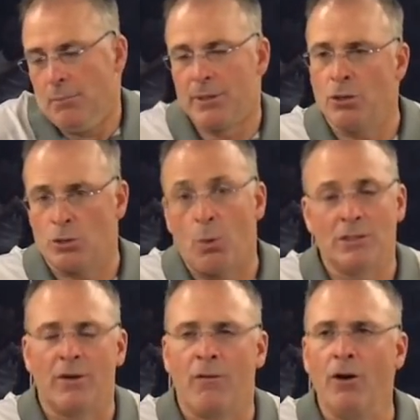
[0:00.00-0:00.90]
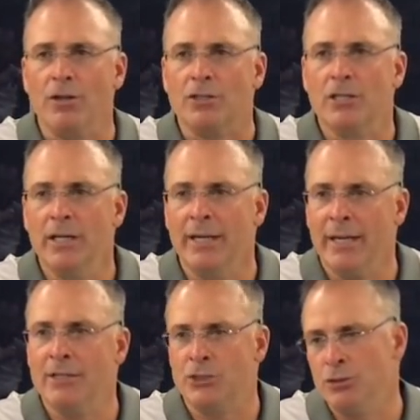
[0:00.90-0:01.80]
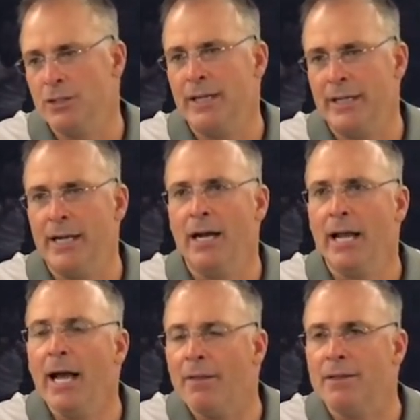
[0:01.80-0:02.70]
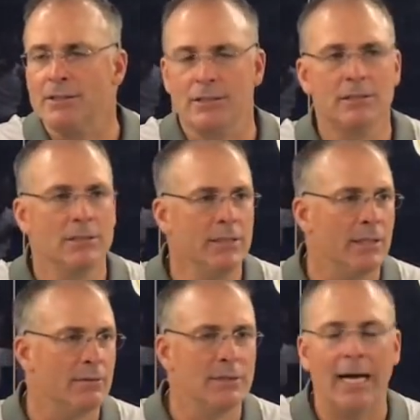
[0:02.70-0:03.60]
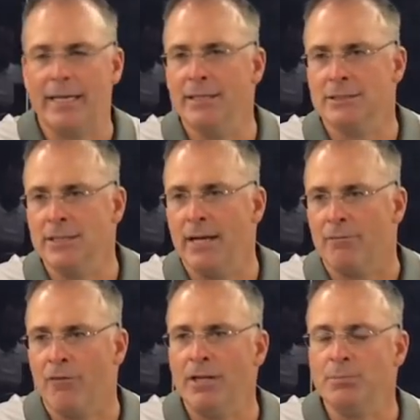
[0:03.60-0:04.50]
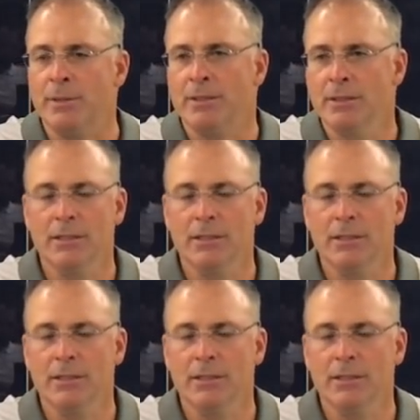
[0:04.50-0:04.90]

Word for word: but those are ones that have hurt us. And, and it's usually a young guy that's, you know, not getting set, a freshman.